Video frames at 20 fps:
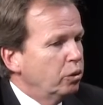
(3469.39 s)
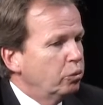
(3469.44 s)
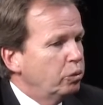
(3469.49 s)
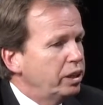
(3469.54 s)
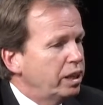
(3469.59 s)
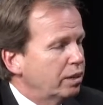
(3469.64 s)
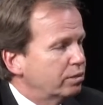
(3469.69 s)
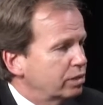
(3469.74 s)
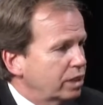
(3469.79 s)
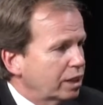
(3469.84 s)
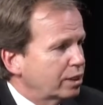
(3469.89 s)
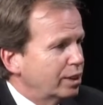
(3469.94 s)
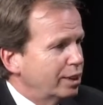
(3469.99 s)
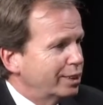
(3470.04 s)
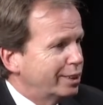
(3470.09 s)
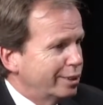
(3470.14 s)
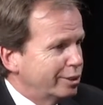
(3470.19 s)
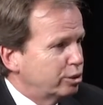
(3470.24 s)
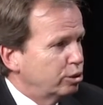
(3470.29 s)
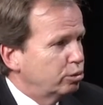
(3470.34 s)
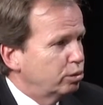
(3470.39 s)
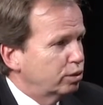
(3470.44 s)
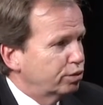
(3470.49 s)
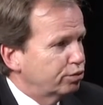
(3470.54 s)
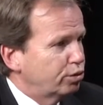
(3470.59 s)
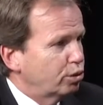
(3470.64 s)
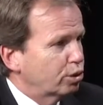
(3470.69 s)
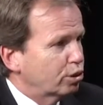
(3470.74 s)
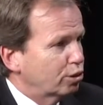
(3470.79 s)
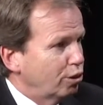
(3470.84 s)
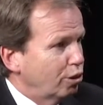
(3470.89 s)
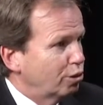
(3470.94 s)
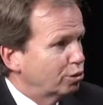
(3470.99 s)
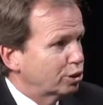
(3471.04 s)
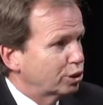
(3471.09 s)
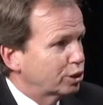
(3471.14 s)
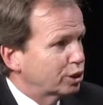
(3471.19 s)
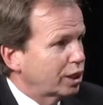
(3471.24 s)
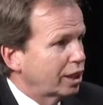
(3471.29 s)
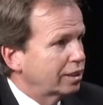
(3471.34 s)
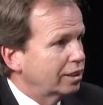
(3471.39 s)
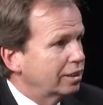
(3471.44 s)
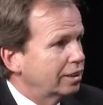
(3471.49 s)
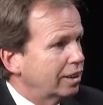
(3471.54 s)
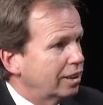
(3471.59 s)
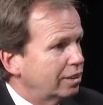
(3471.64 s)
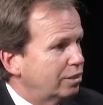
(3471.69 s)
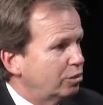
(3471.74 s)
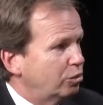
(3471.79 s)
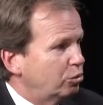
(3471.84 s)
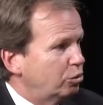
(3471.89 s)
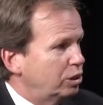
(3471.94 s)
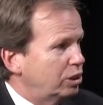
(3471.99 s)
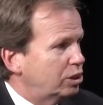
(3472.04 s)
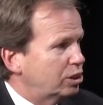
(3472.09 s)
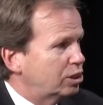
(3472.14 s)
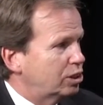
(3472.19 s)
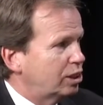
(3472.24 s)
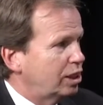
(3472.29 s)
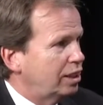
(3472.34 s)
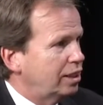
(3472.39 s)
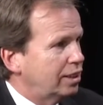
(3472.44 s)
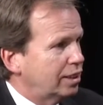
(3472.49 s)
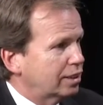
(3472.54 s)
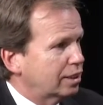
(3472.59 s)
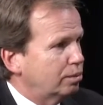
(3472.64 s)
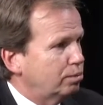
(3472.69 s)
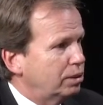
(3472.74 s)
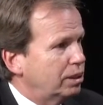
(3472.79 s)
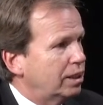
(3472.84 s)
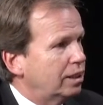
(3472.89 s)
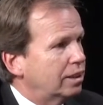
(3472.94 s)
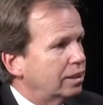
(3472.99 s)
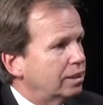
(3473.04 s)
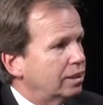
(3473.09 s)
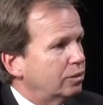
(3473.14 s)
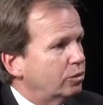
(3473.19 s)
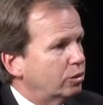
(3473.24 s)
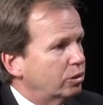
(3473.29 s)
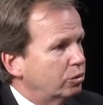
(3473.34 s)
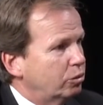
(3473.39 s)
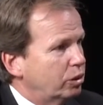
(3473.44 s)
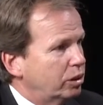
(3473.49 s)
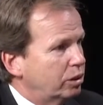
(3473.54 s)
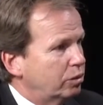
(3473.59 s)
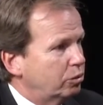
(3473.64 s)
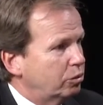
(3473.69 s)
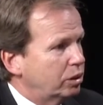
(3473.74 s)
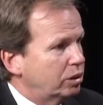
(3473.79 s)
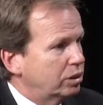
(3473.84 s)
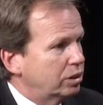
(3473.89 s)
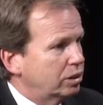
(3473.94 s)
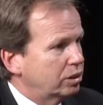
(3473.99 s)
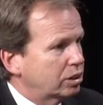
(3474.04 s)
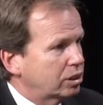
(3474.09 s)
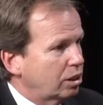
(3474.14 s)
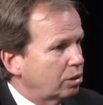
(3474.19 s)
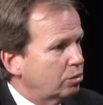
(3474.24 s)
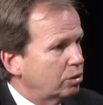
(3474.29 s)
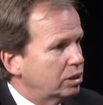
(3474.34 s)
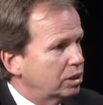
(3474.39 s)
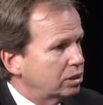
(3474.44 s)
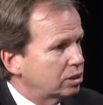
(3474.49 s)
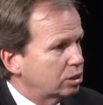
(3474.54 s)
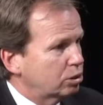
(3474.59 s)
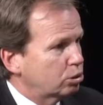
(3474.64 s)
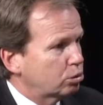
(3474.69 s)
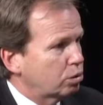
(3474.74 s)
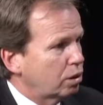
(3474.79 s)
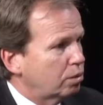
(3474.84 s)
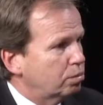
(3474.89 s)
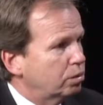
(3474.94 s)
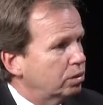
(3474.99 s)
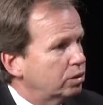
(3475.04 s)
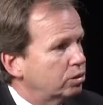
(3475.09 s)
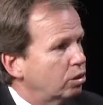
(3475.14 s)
we have nothing to do with foreclosures other than we see it at the beginning when someone is in trouble.